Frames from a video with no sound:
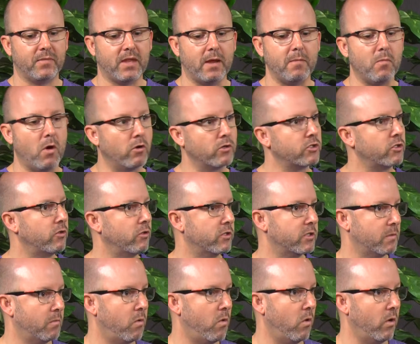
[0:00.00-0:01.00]
emotional
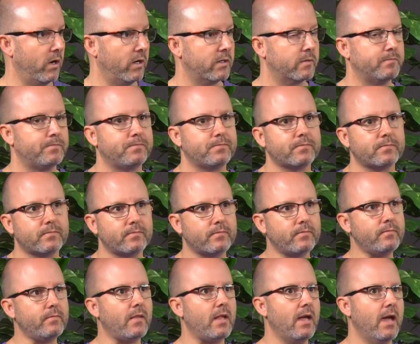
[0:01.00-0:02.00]
support.
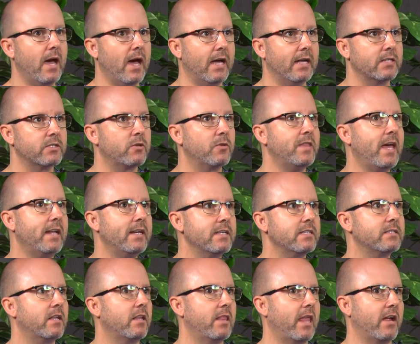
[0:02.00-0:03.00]
So that
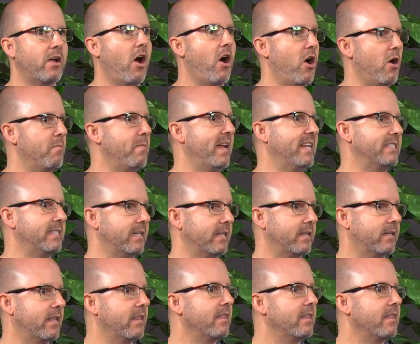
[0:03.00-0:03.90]
is like our basic